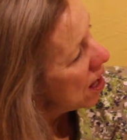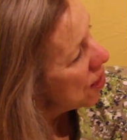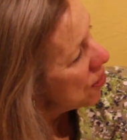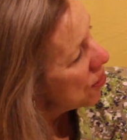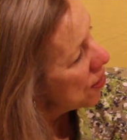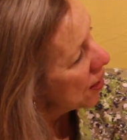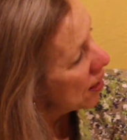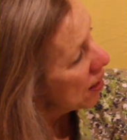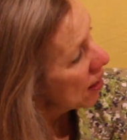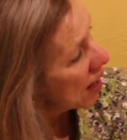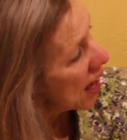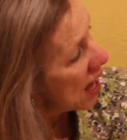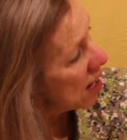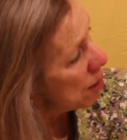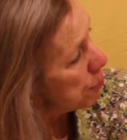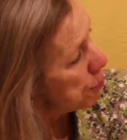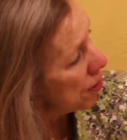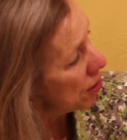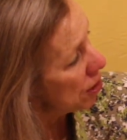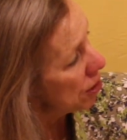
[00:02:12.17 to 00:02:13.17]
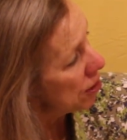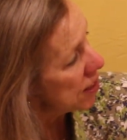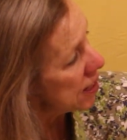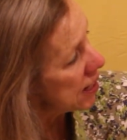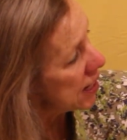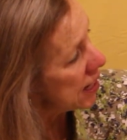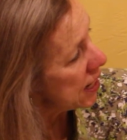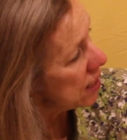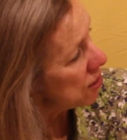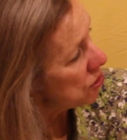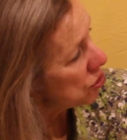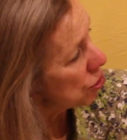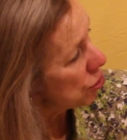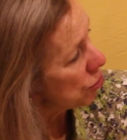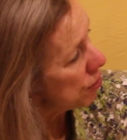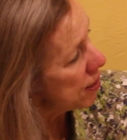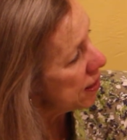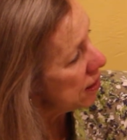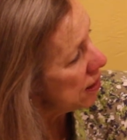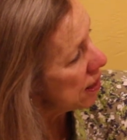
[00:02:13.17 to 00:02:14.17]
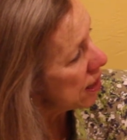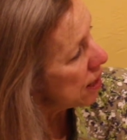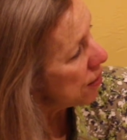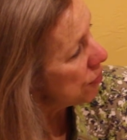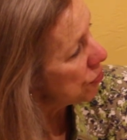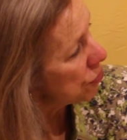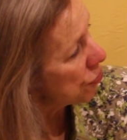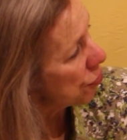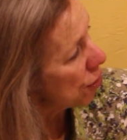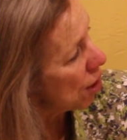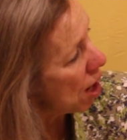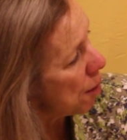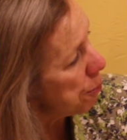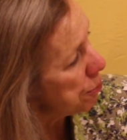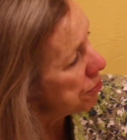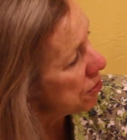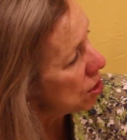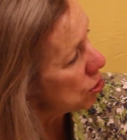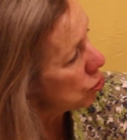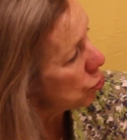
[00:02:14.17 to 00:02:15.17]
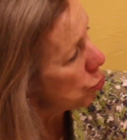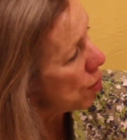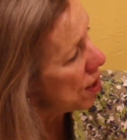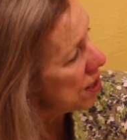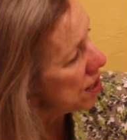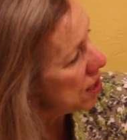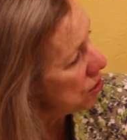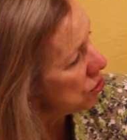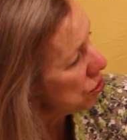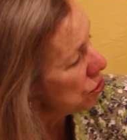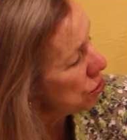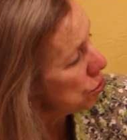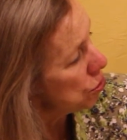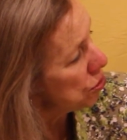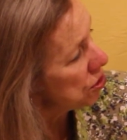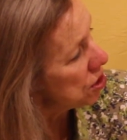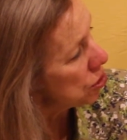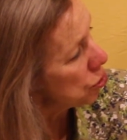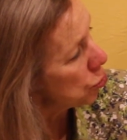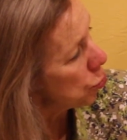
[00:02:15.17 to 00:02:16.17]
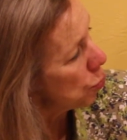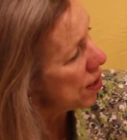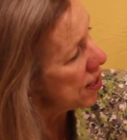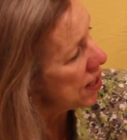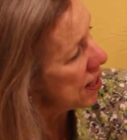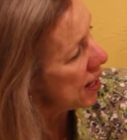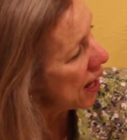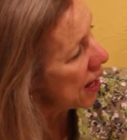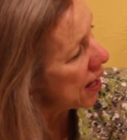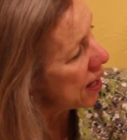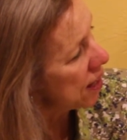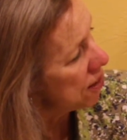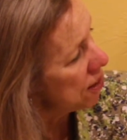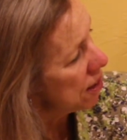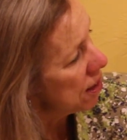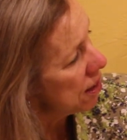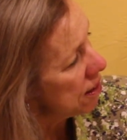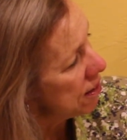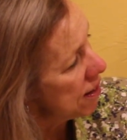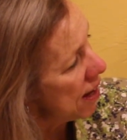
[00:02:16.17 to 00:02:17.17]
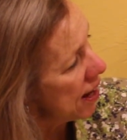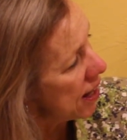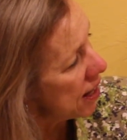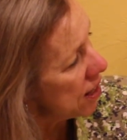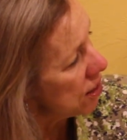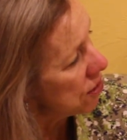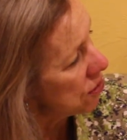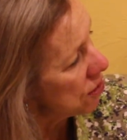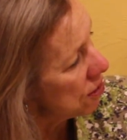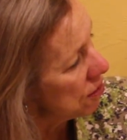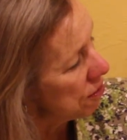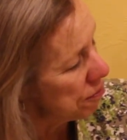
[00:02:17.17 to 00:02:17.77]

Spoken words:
The caterpillar eats green leaves for up to 22 to 28 days.